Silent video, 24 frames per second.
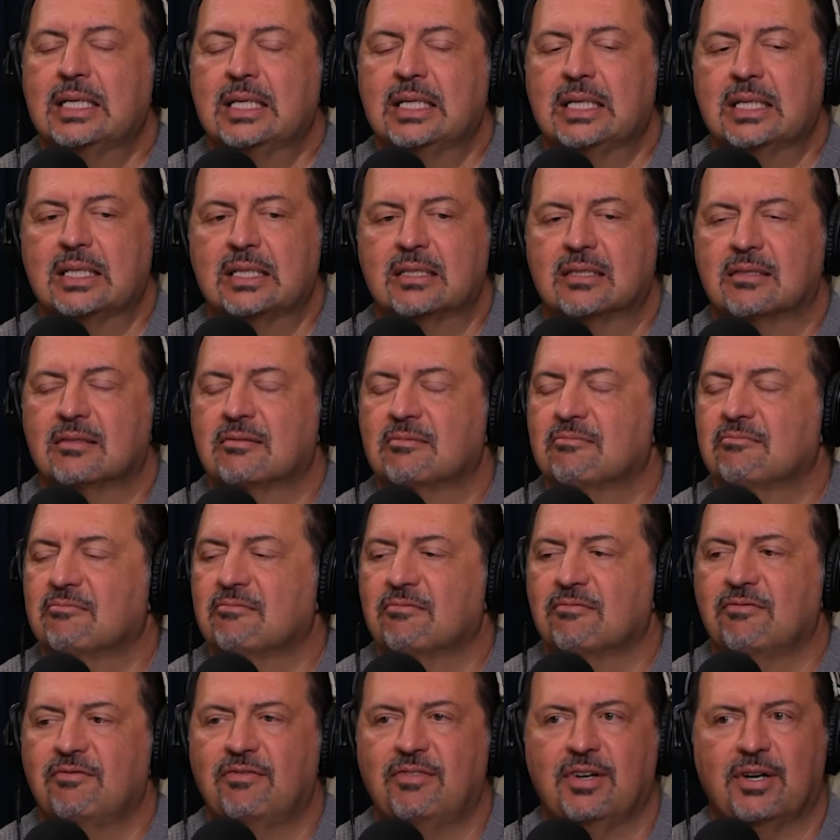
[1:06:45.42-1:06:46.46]
is
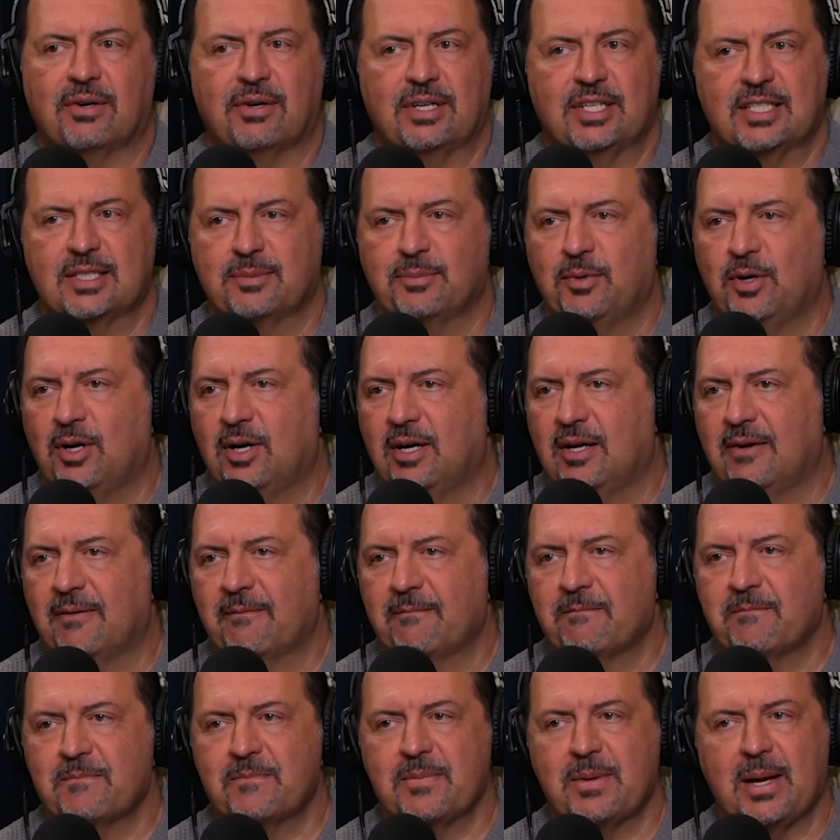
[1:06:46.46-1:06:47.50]
very small.
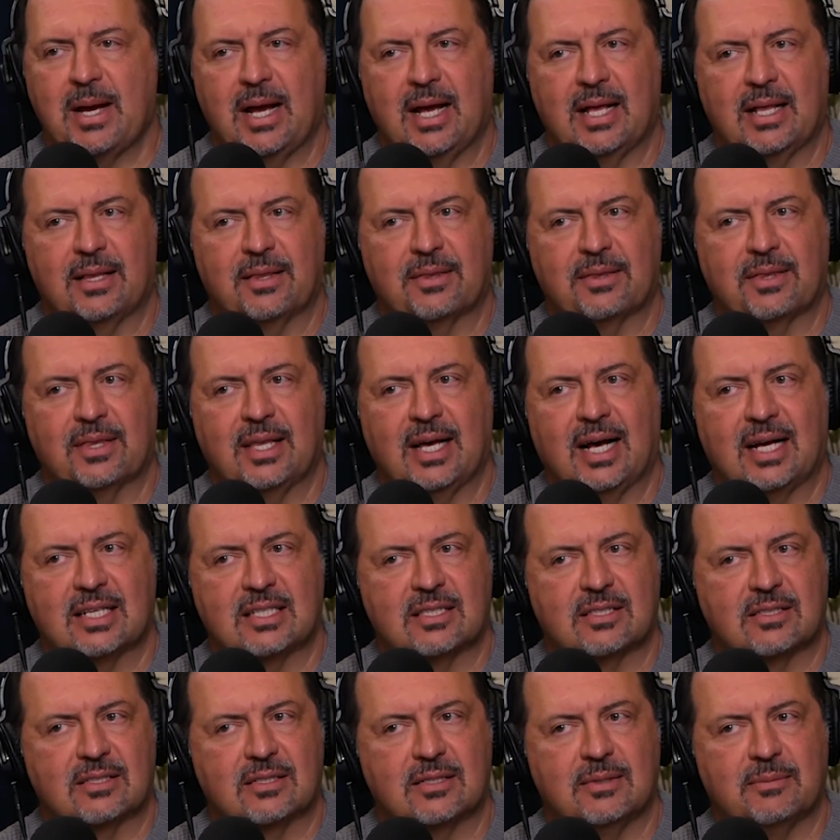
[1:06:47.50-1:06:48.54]
Yeah. And
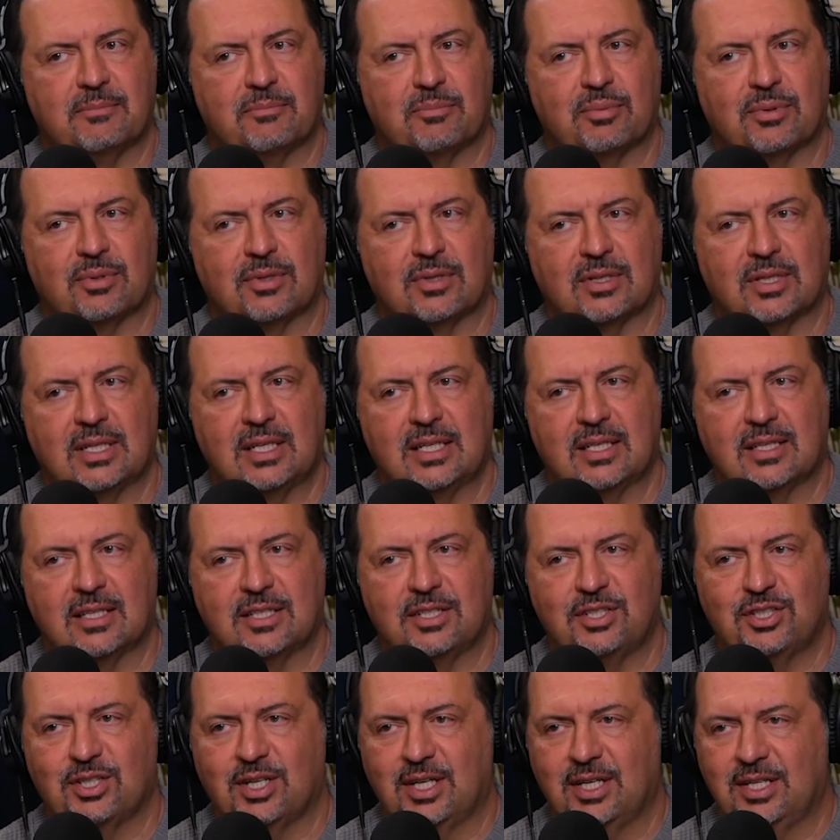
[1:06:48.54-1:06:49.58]
that's completely
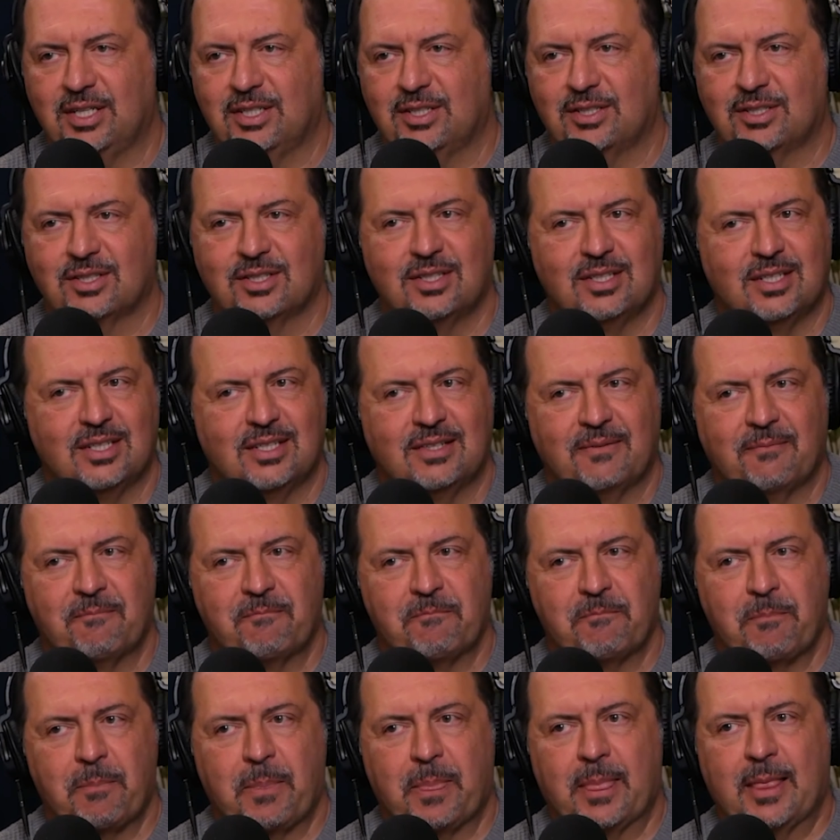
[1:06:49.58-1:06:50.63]
changed. Yeah.
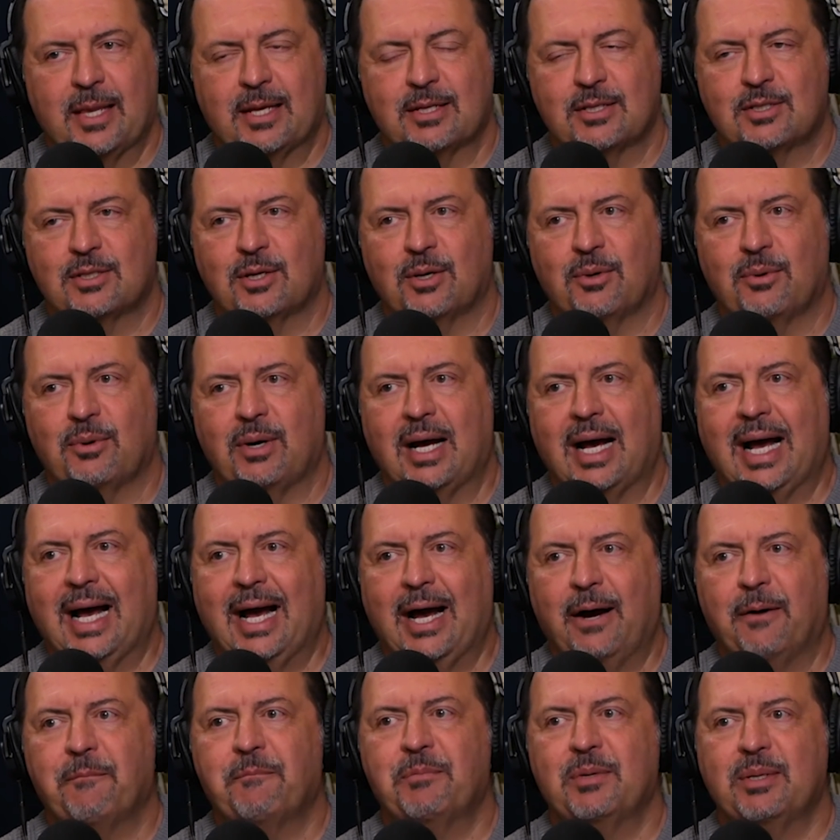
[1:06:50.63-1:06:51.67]
So
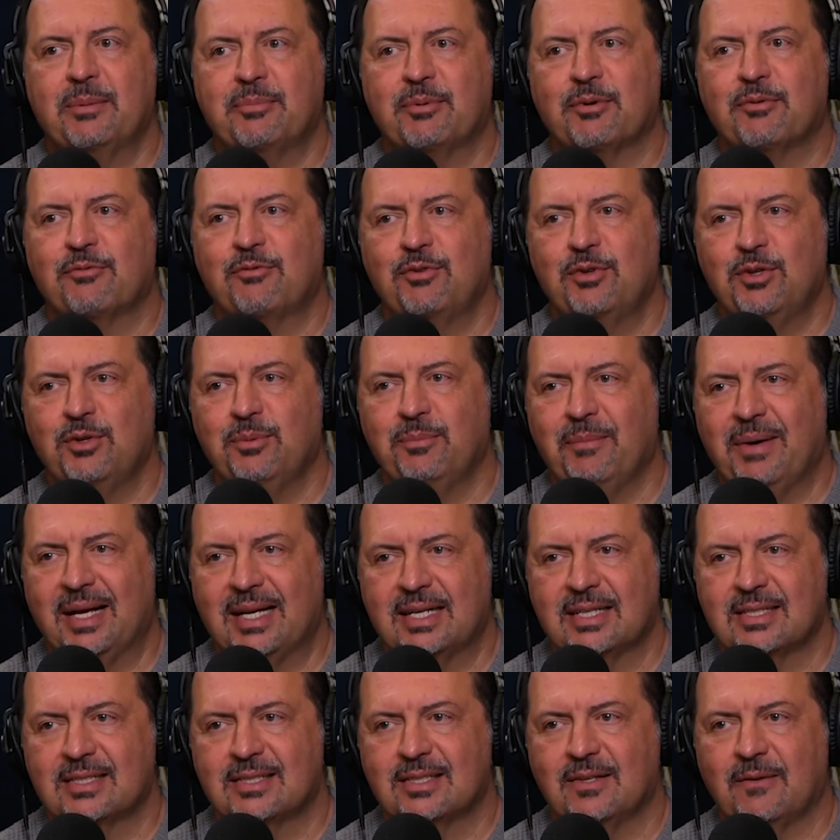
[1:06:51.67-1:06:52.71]
how people view
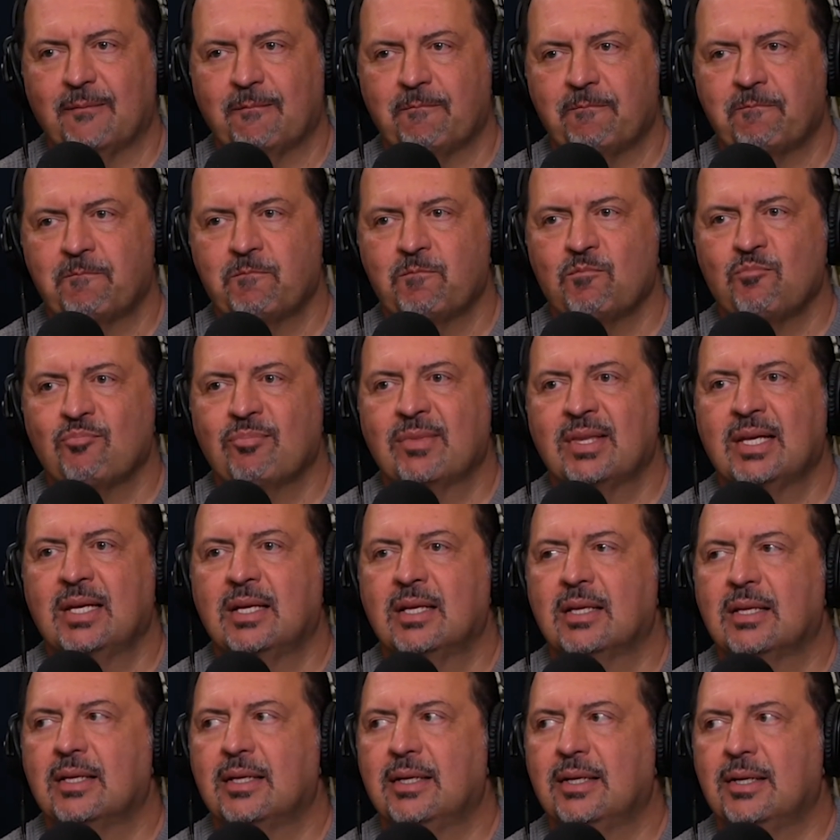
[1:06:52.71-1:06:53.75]
medicine,
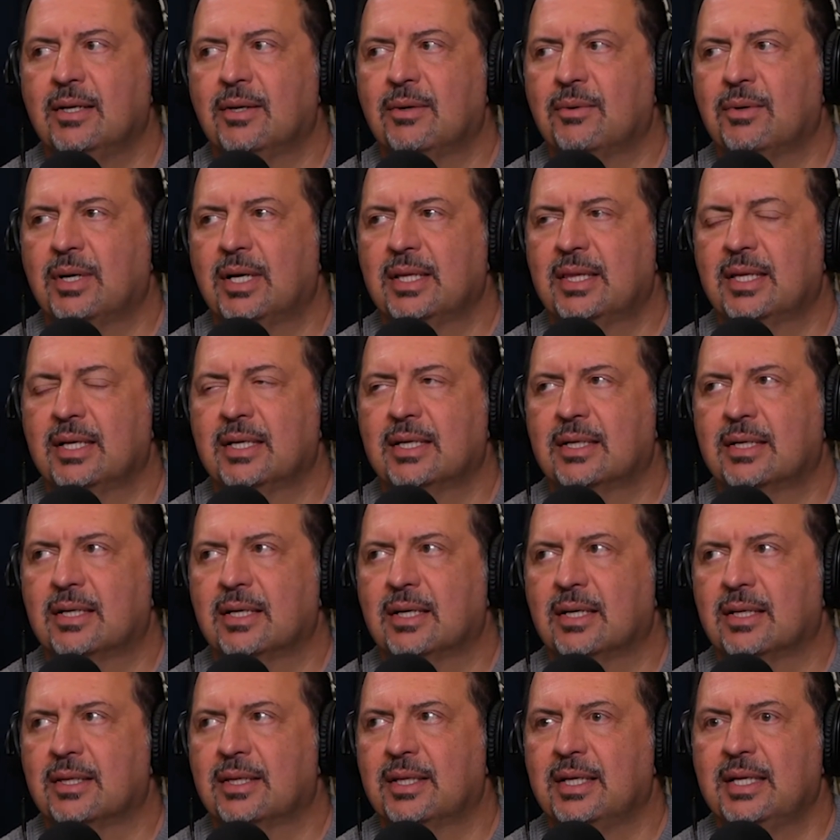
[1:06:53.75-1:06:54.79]
I think
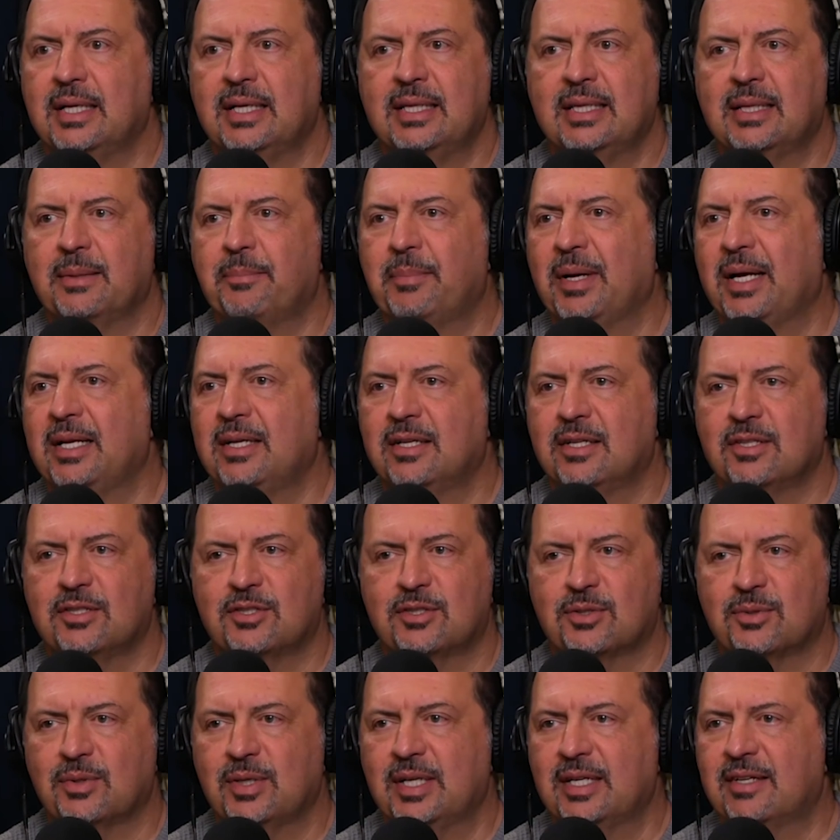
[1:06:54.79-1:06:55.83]
the independent
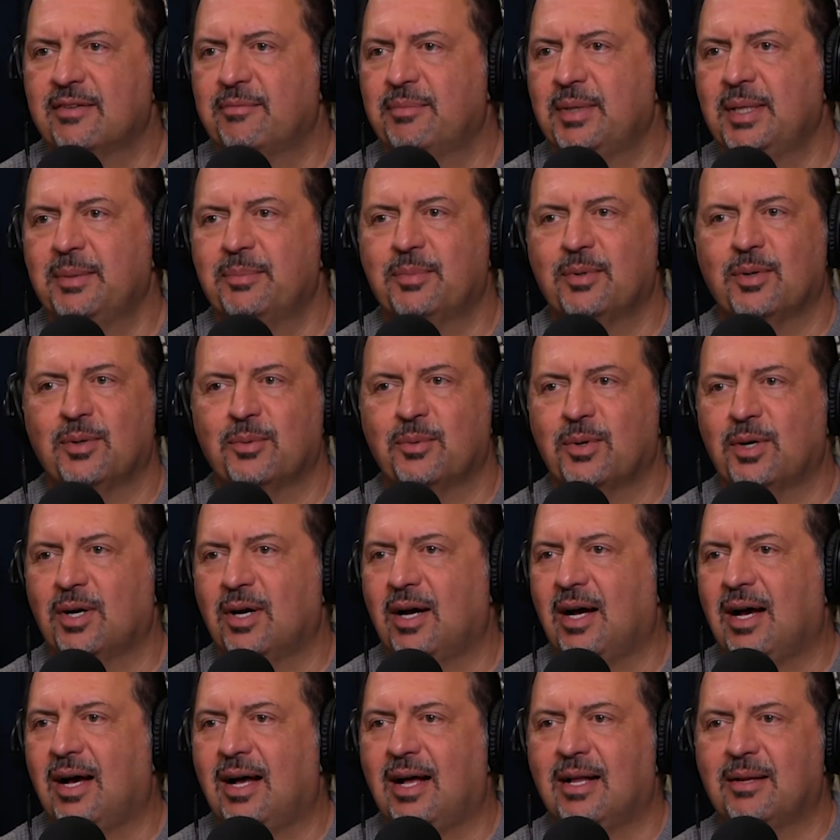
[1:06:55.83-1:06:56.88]
streak of people where
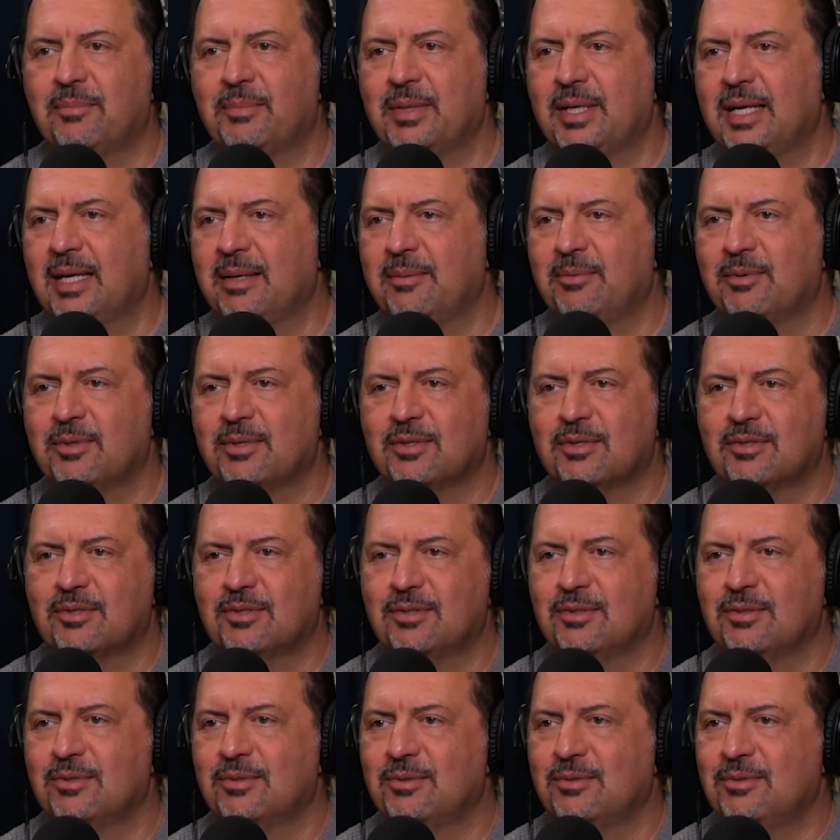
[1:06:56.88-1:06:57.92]
I'll be able
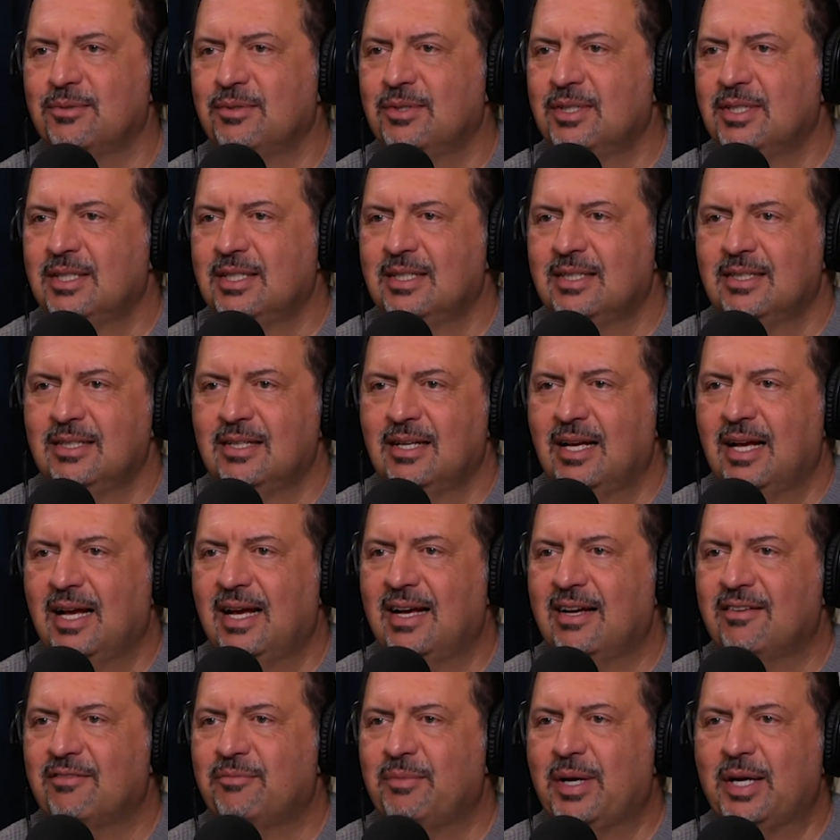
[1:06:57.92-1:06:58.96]
to
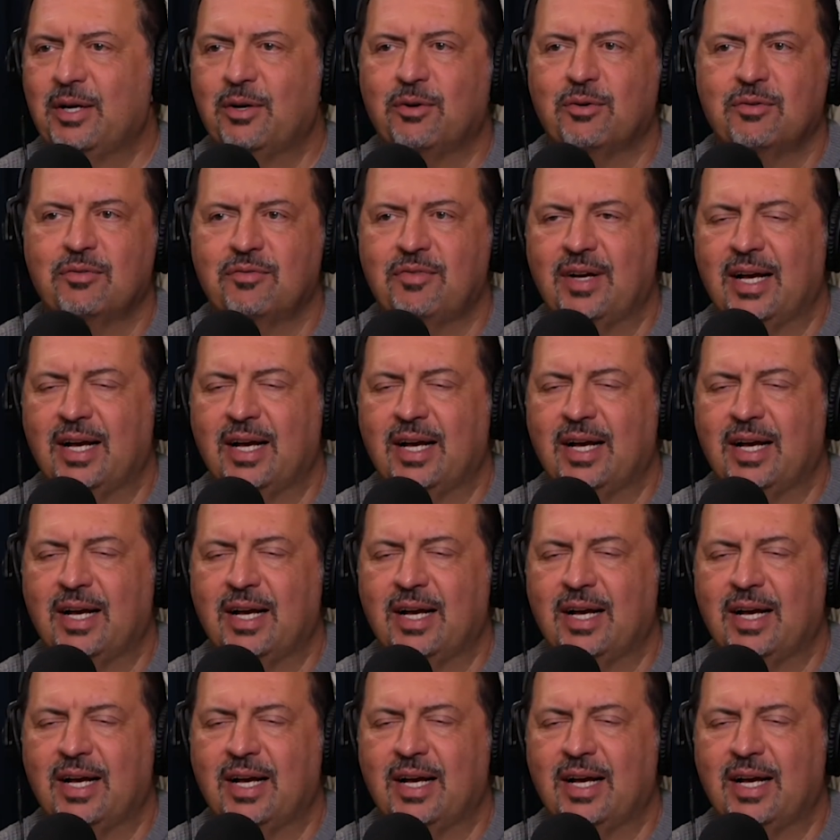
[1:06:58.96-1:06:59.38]
have my own